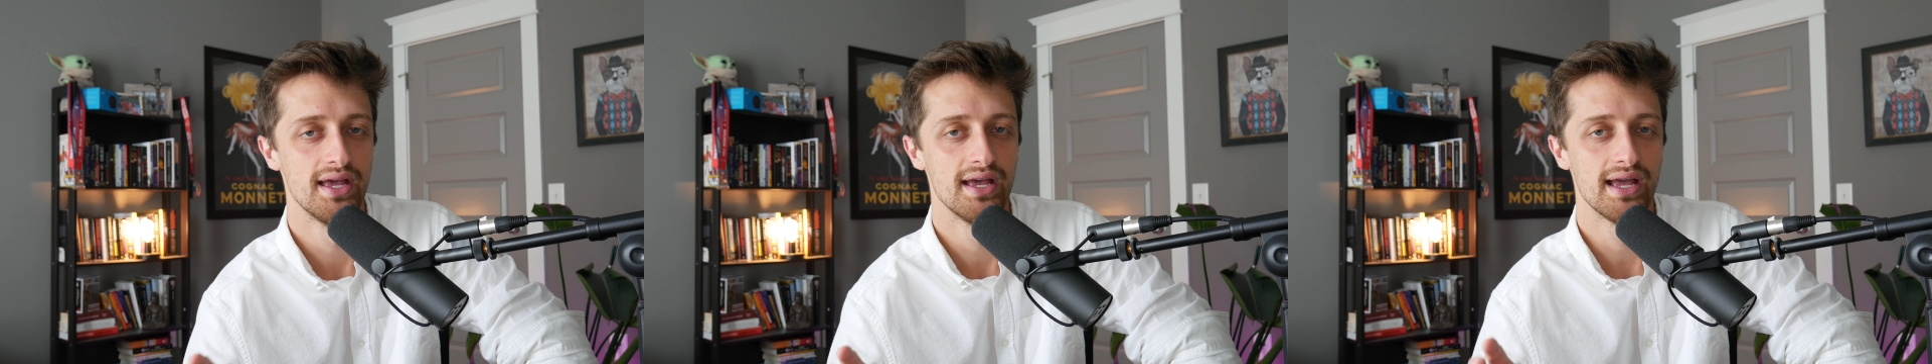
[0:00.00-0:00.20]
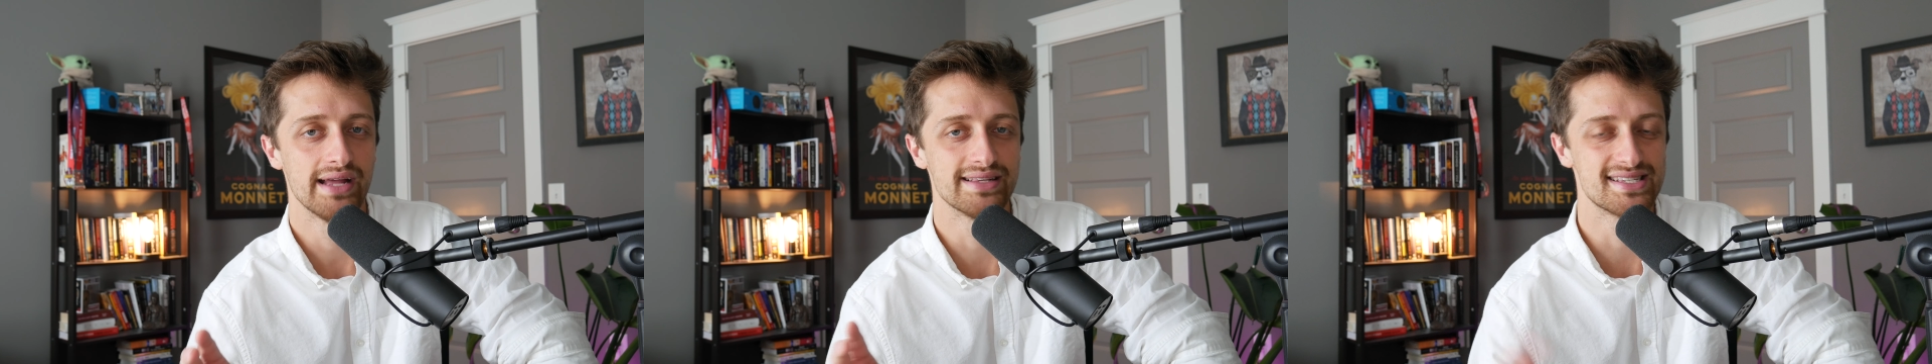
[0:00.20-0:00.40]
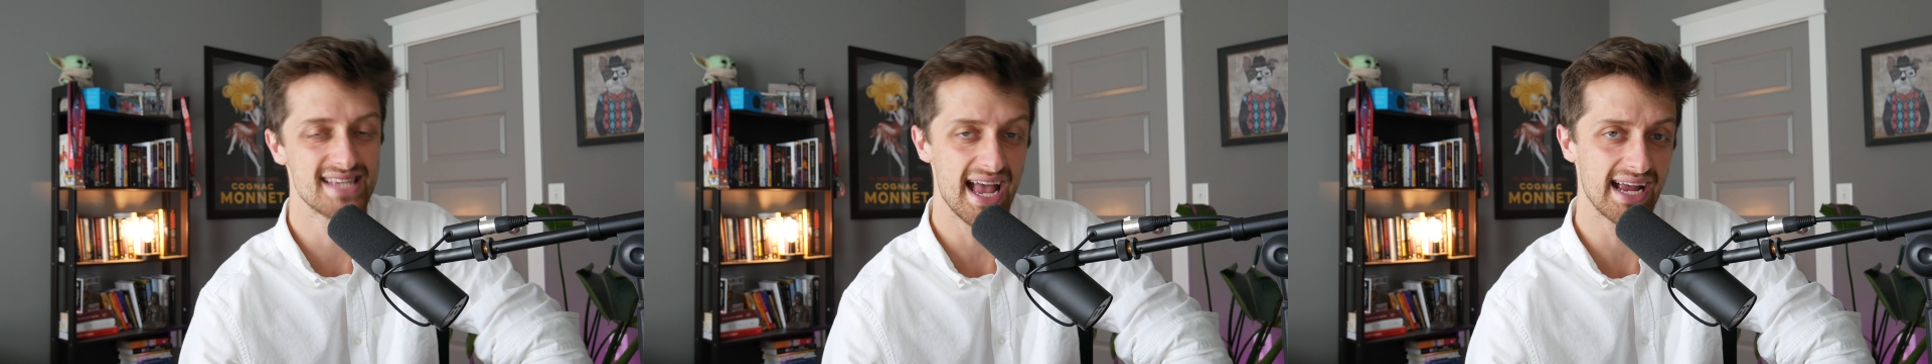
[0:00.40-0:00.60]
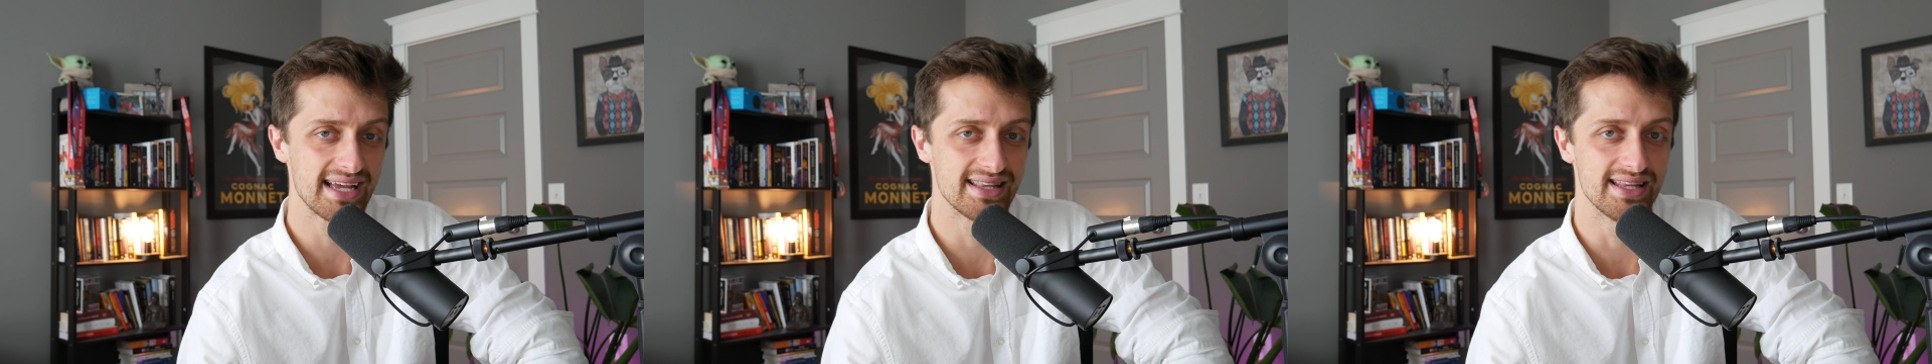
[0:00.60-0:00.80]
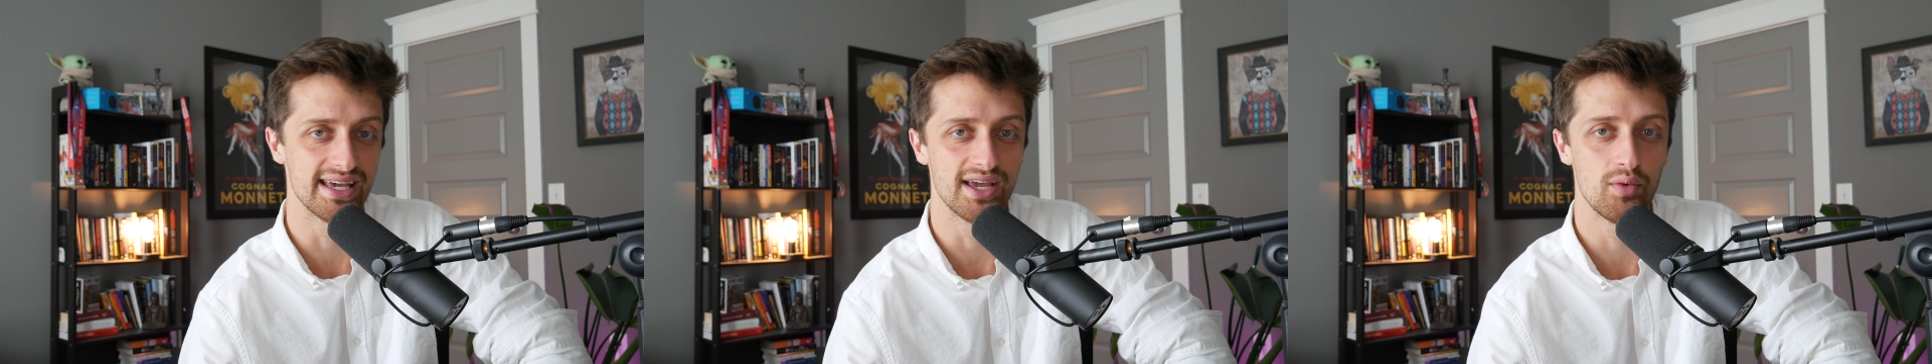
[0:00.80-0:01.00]
And
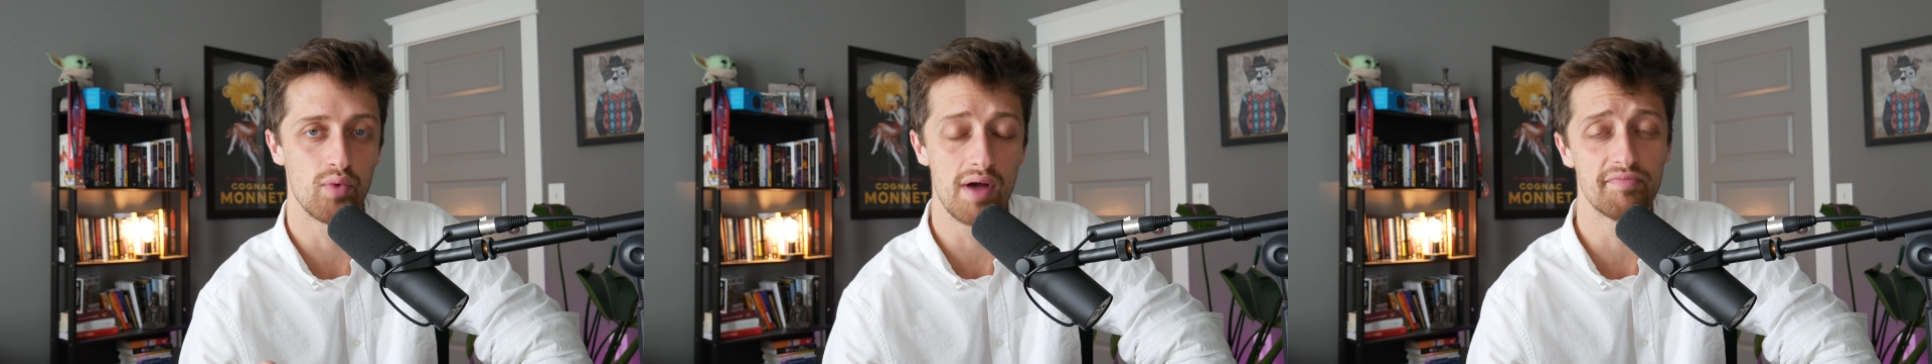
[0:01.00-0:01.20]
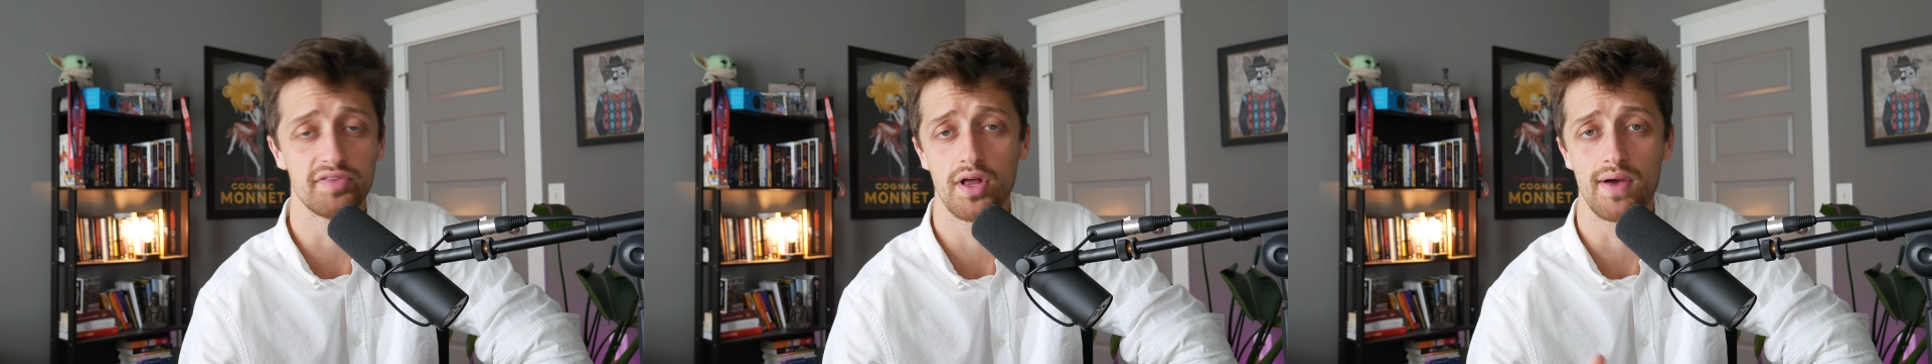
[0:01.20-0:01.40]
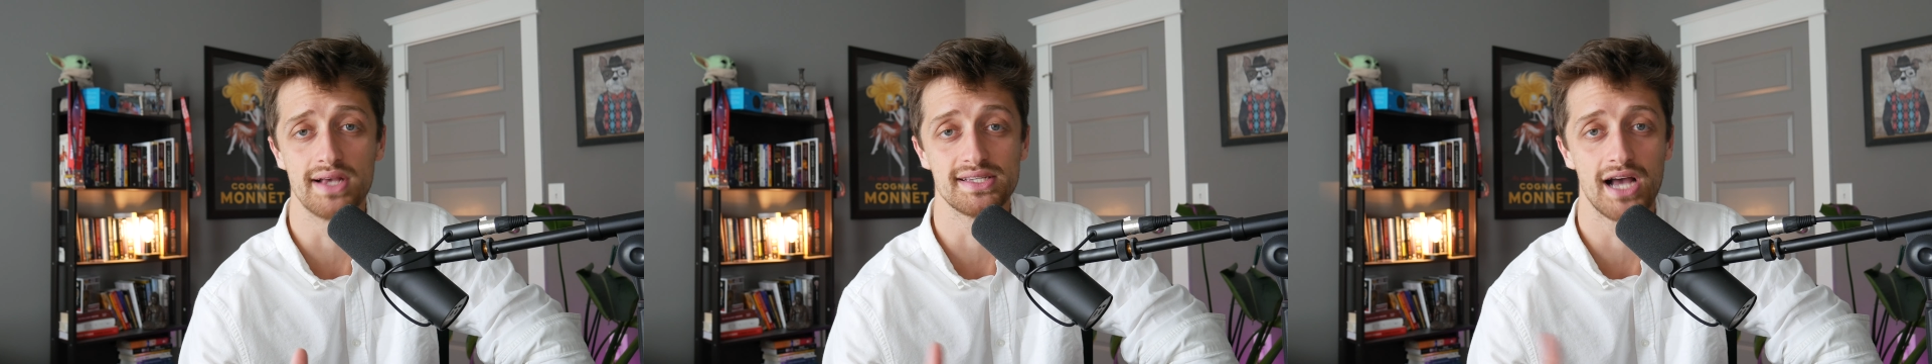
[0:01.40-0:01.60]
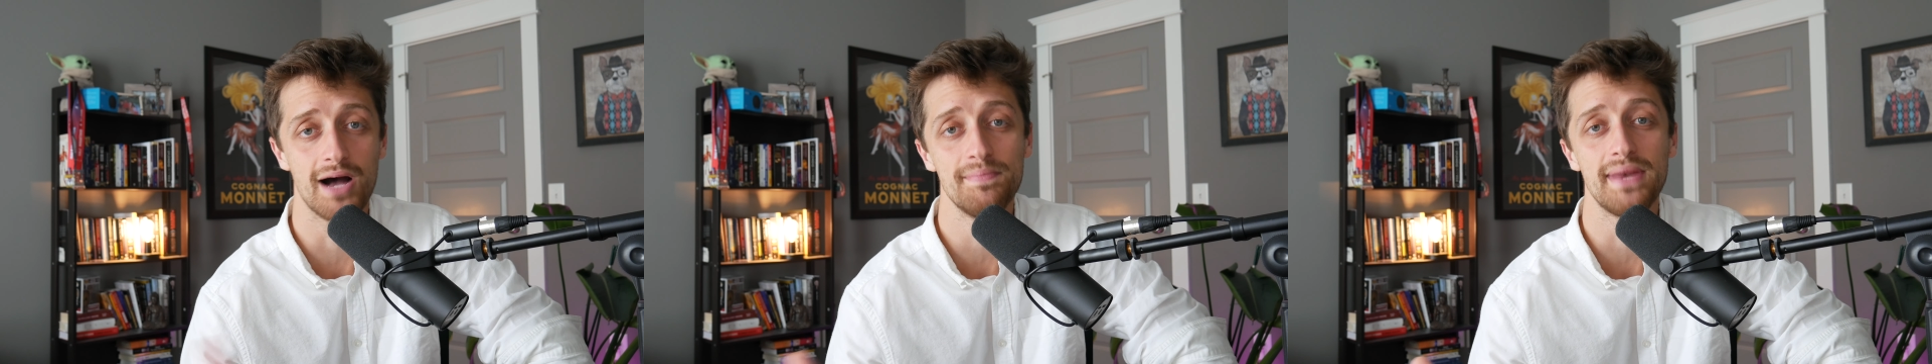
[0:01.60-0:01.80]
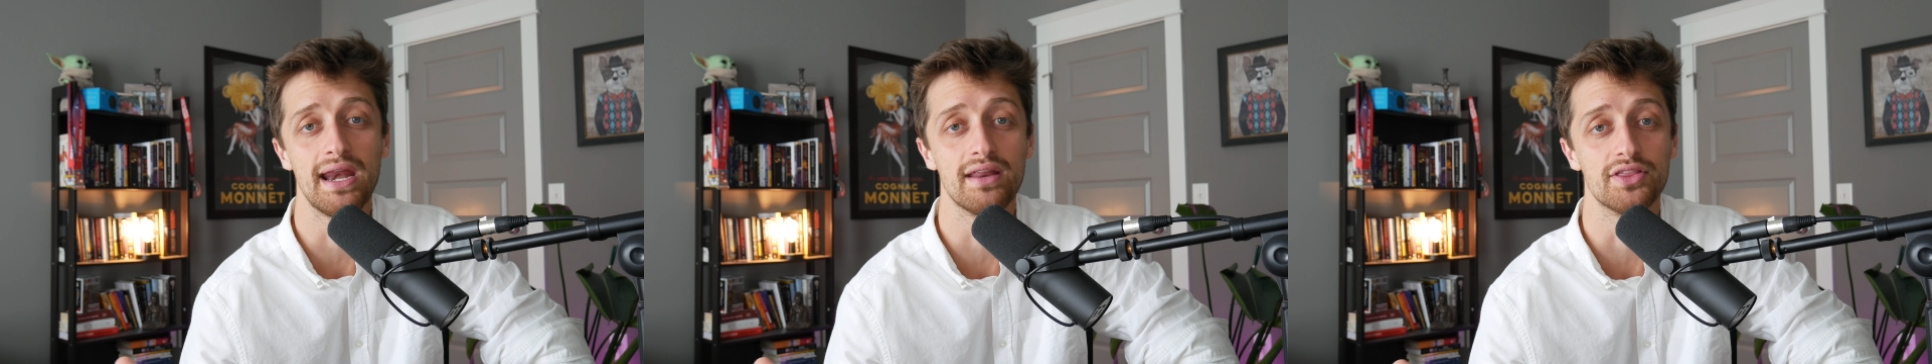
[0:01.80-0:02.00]
secondly, Webflow has
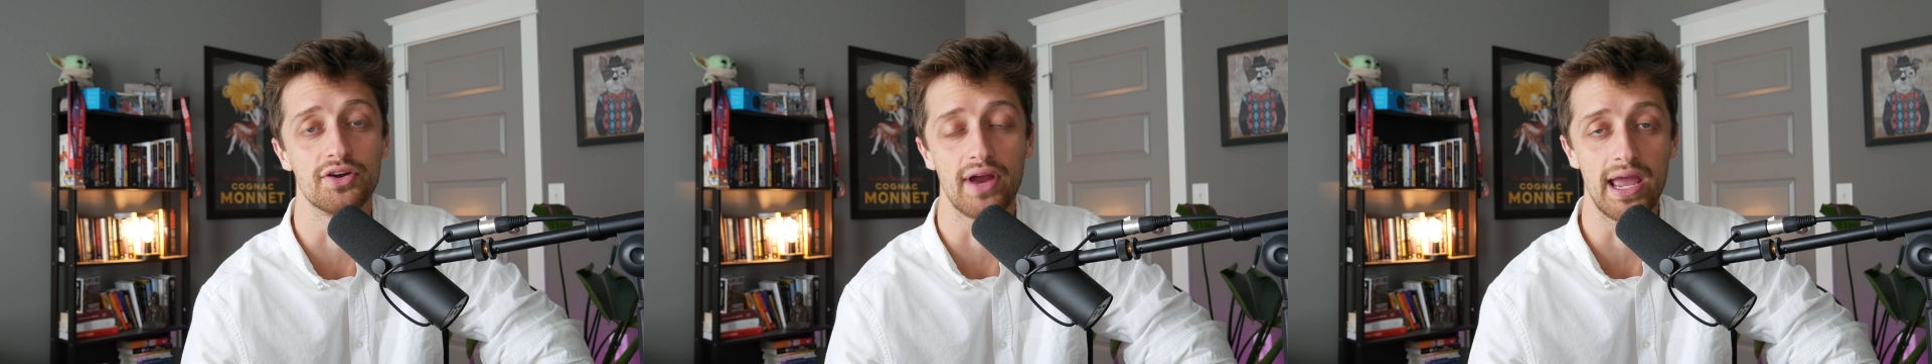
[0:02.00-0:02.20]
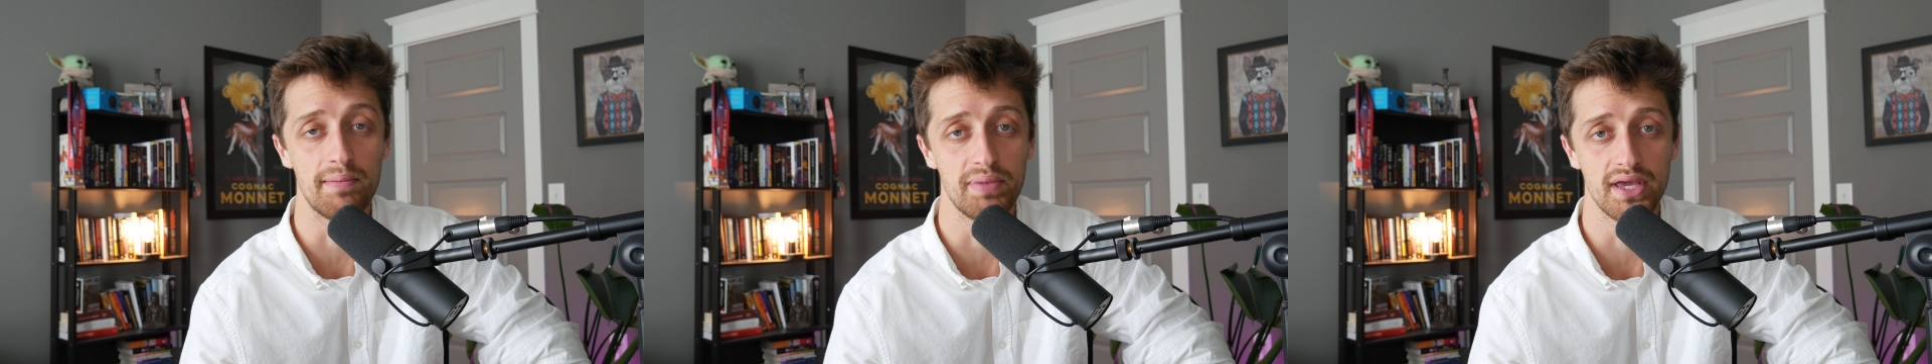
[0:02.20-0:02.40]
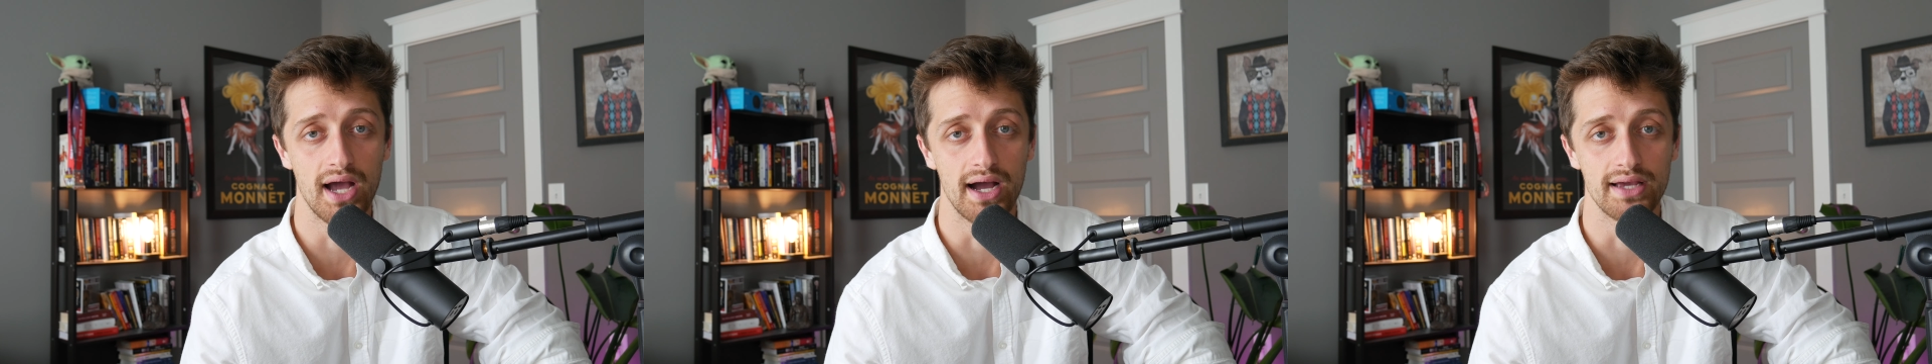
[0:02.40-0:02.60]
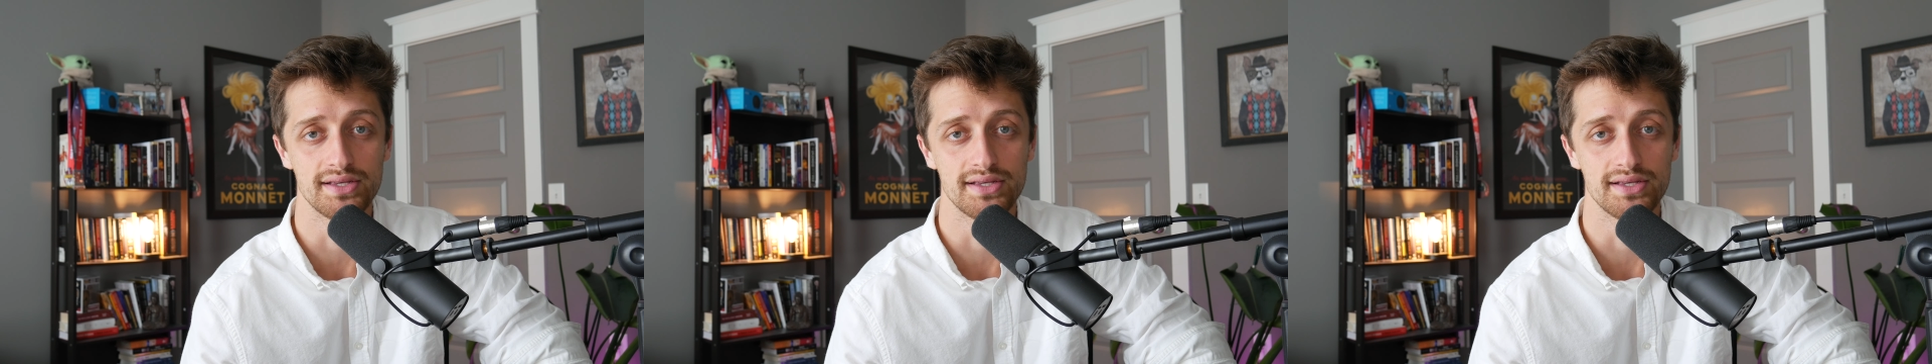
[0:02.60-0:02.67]
updated their API,